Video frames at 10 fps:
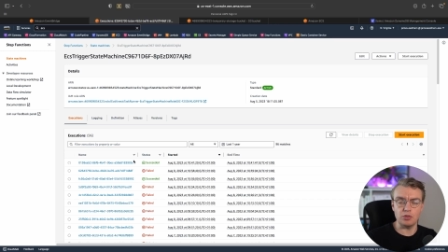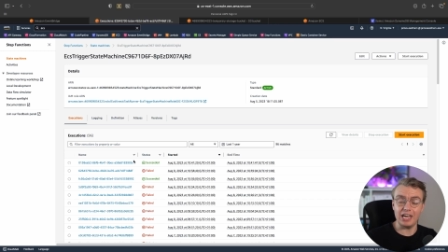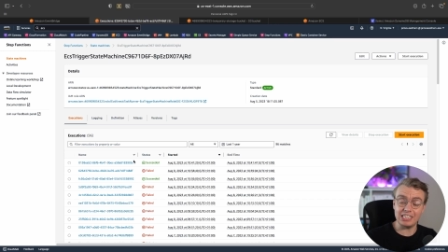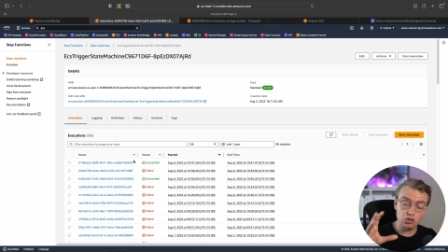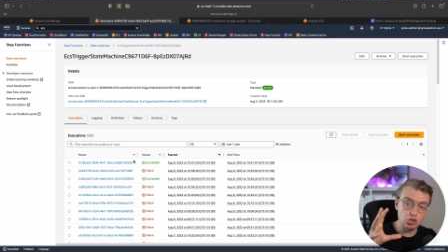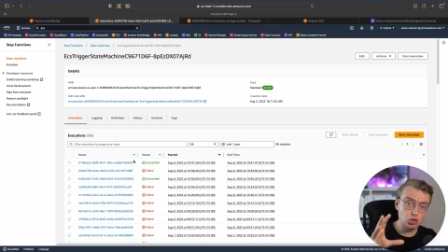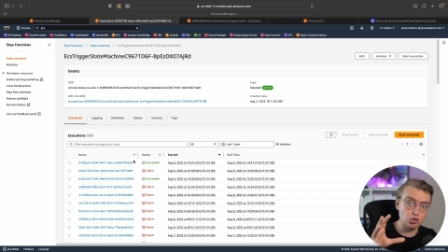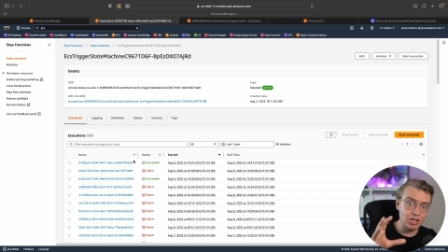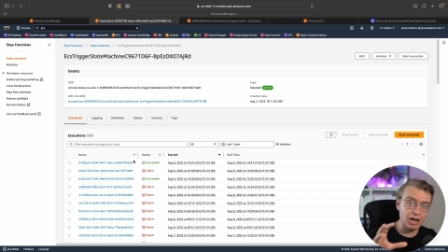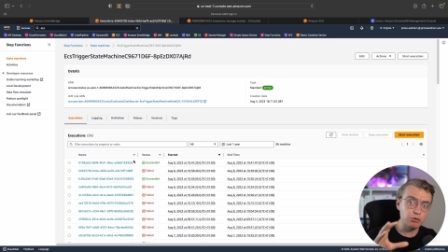That's
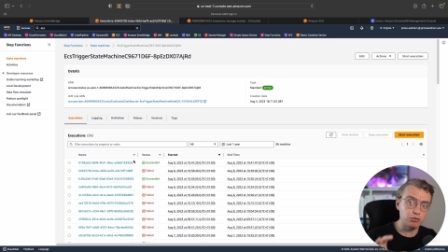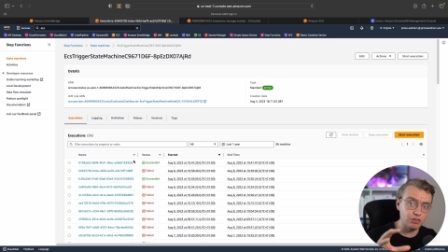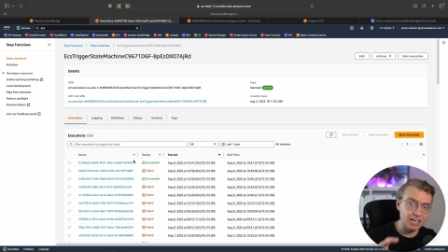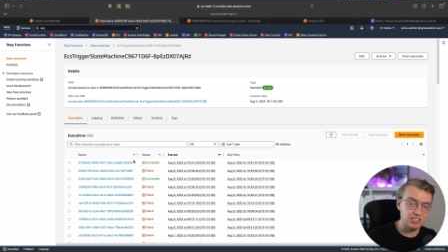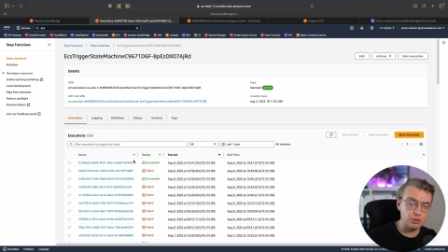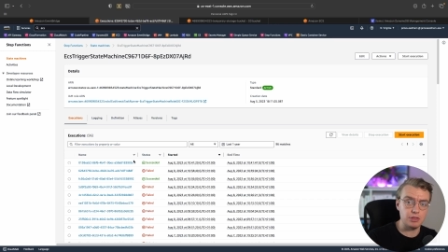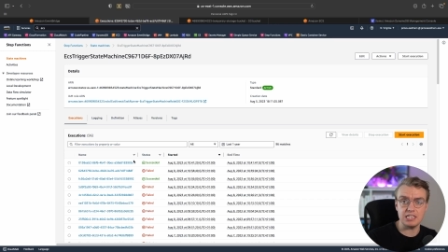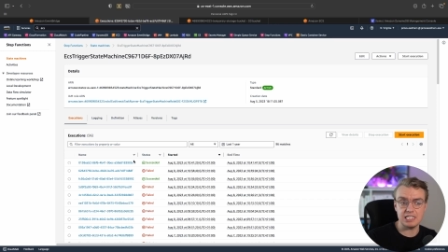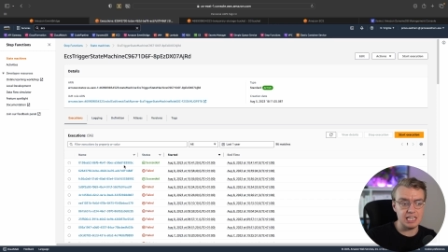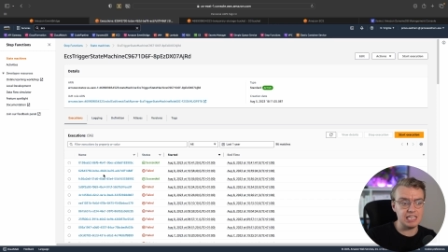just how fast
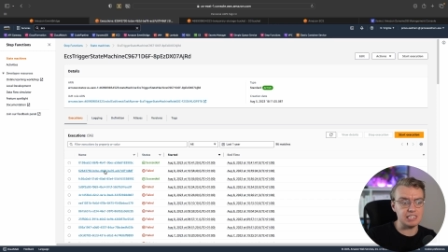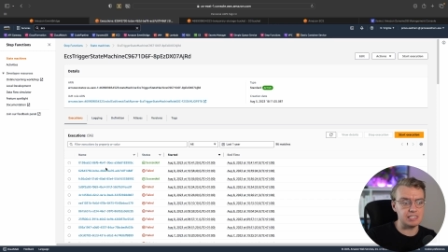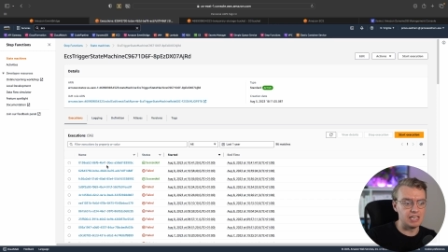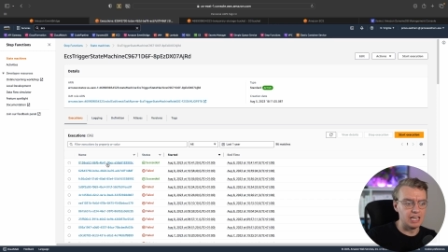this is.